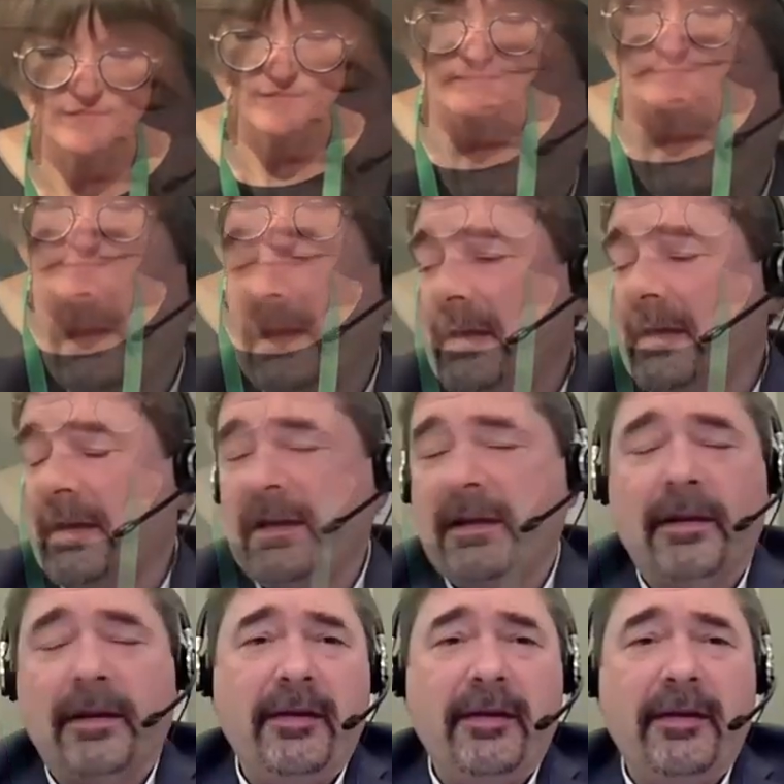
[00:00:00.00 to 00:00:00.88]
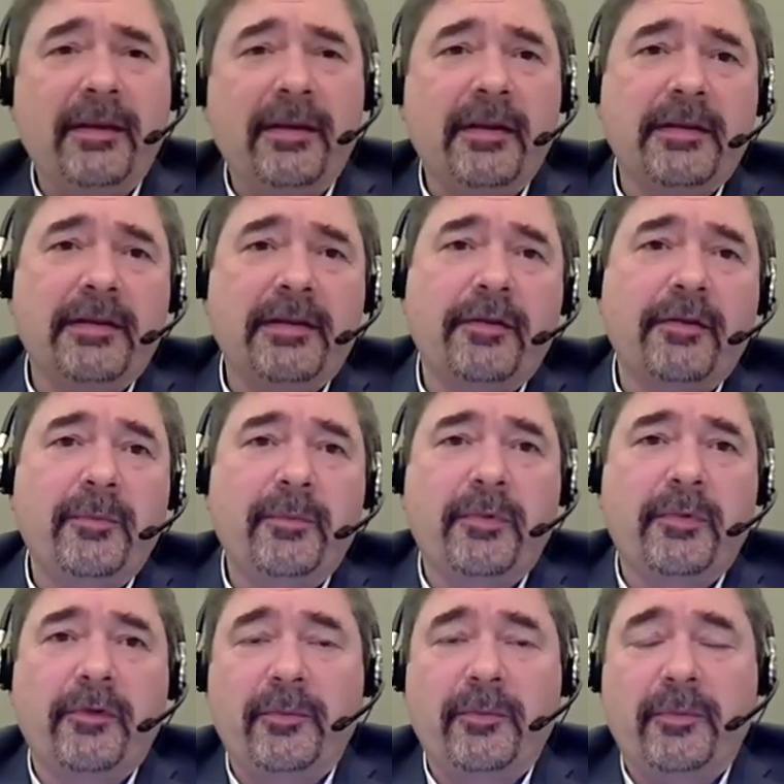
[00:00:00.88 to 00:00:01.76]
Yeah, I think there's a
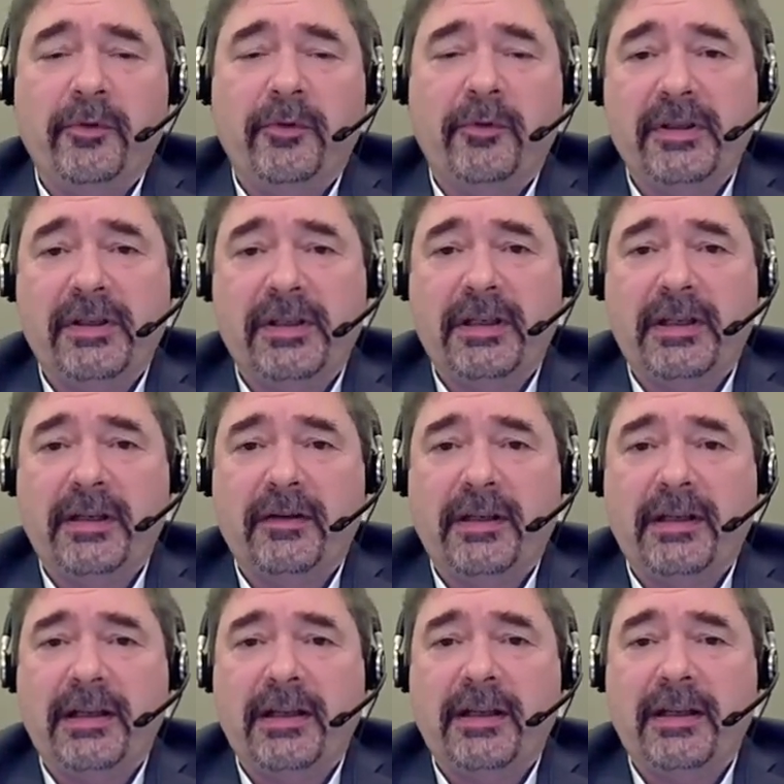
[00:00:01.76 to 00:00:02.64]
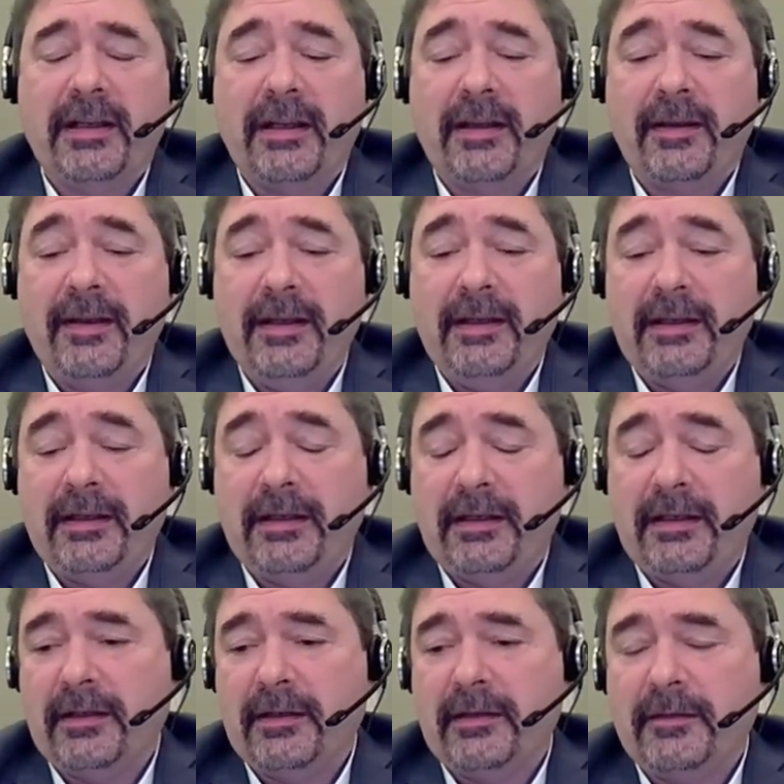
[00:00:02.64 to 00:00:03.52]
number of points here. And I think,
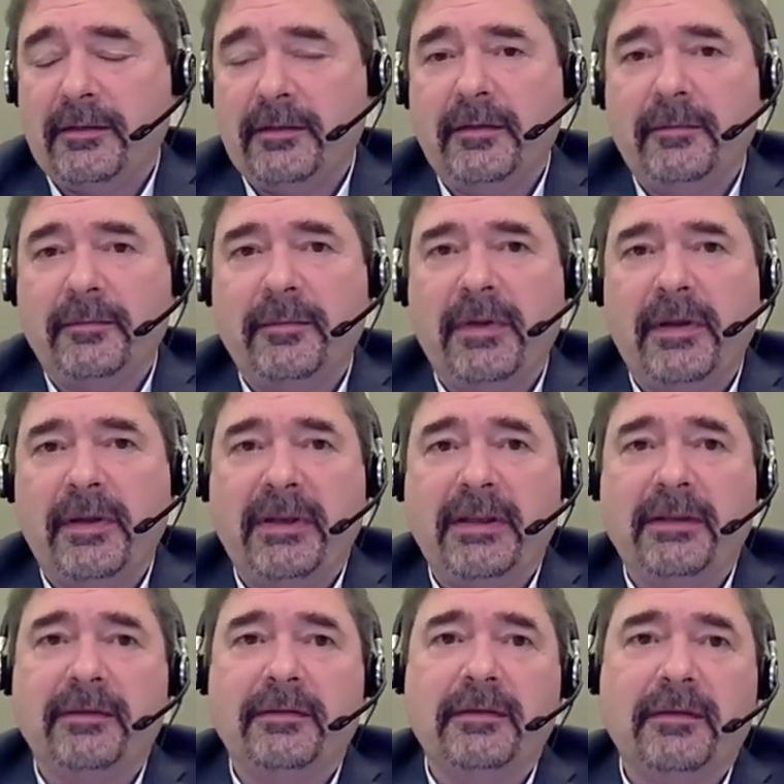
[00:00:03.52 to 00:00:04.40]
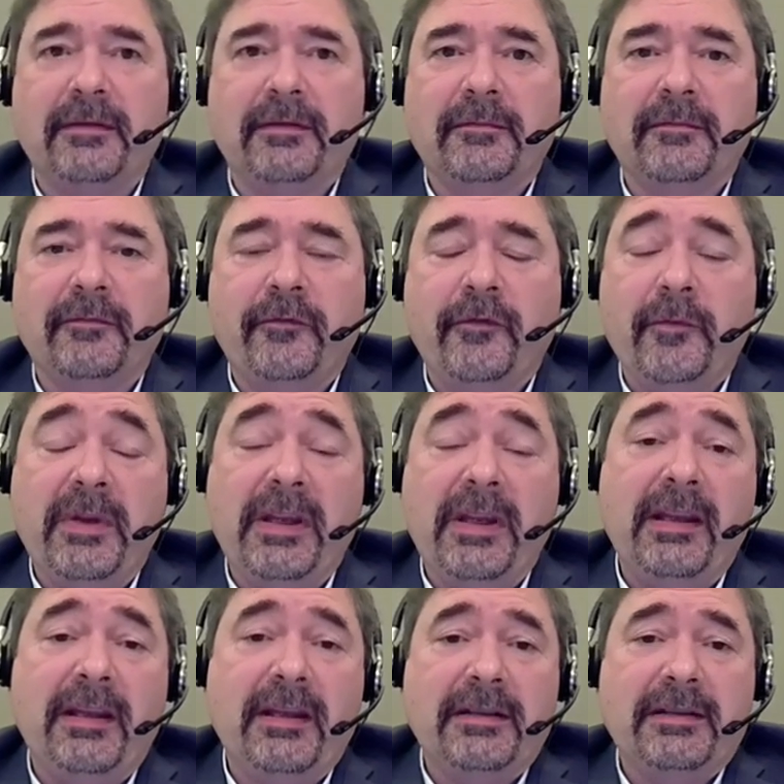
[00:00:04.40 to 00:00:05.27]
I mean, for
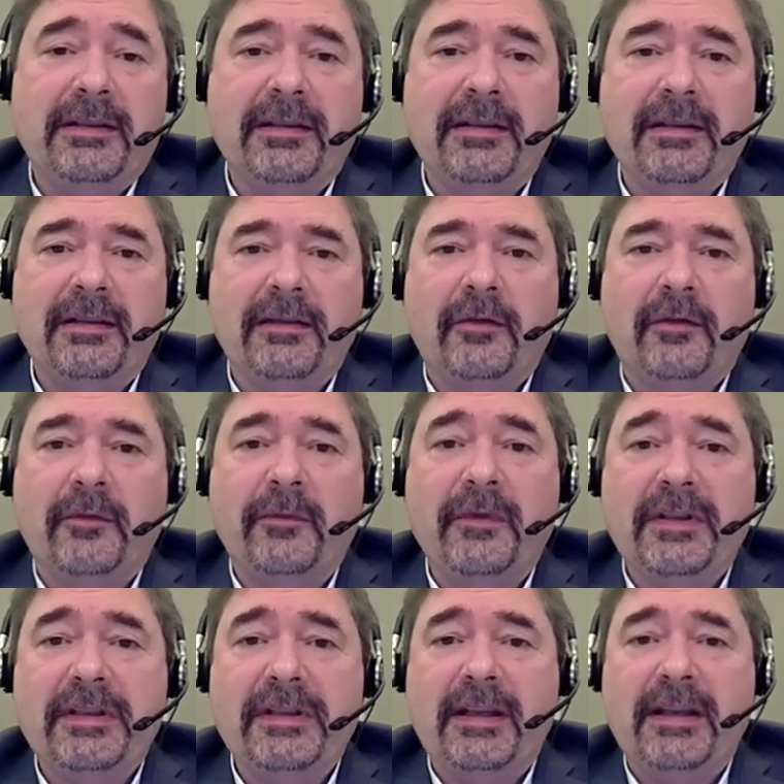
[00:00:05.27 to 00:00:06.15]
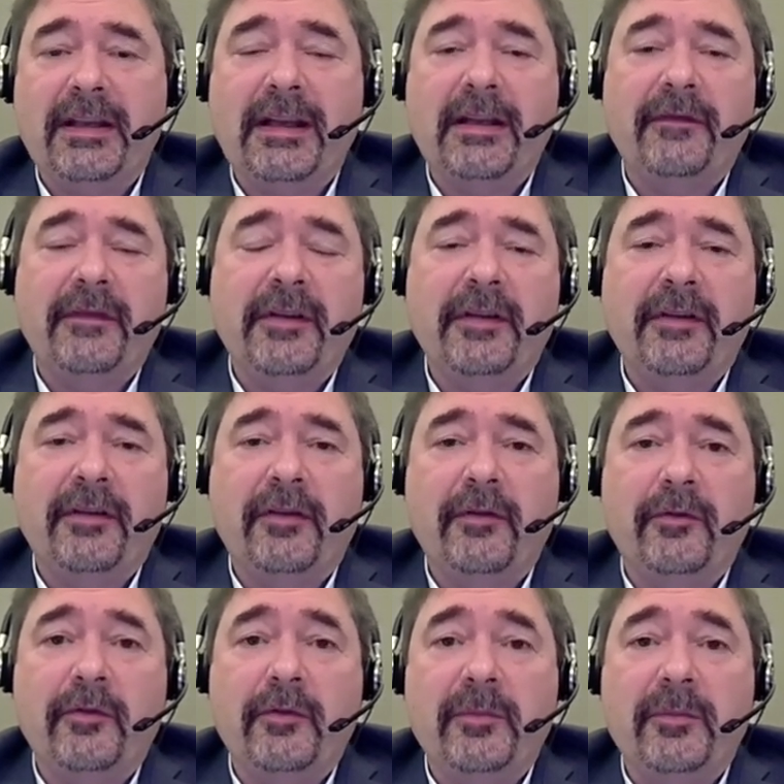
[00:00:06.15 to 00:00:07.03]
me, it's obviously the elephant in
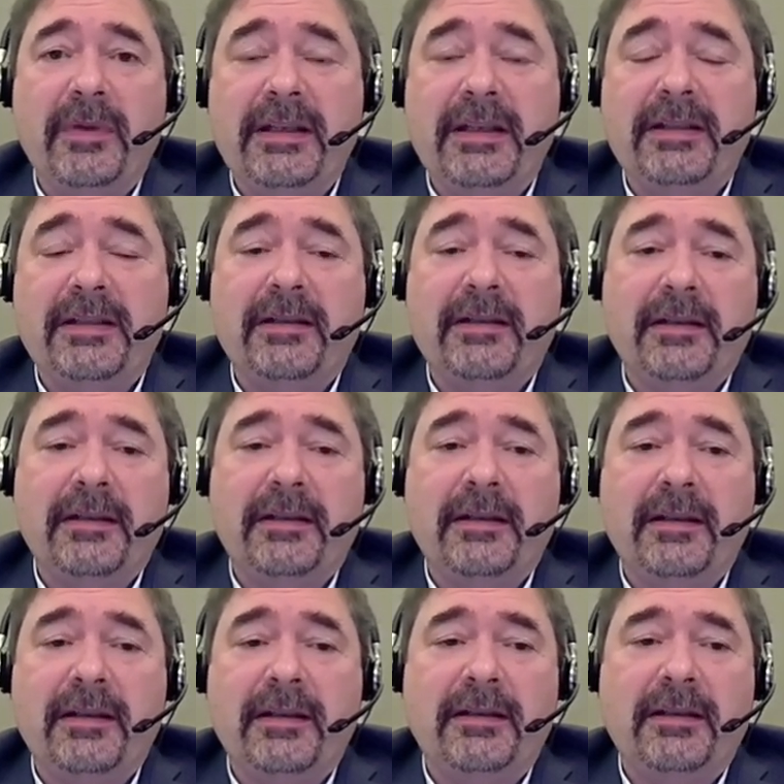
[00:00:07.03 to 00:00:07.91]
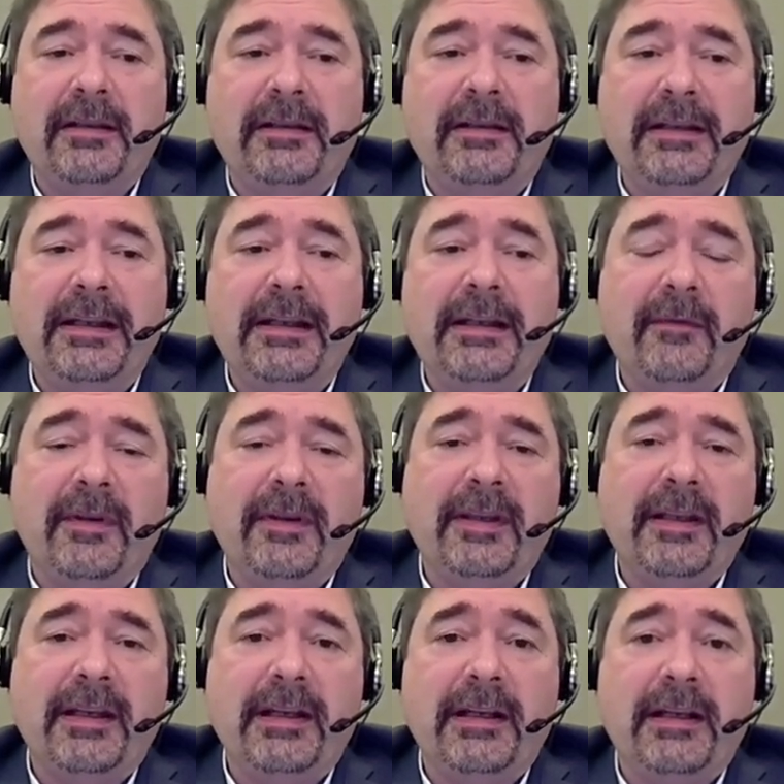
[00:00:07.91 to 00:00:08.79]
the room is that dealing
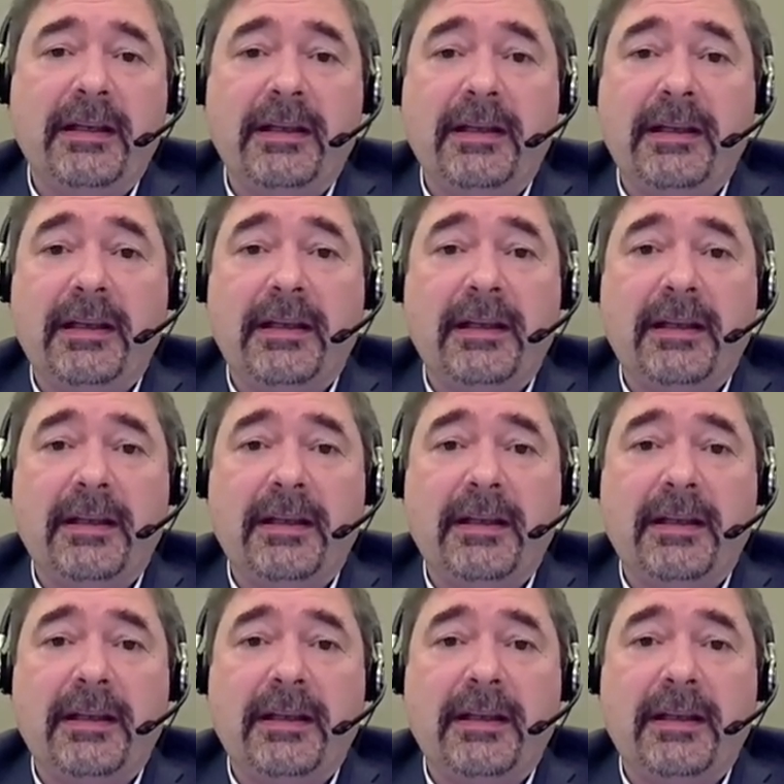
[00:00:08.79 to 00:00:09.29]
with data.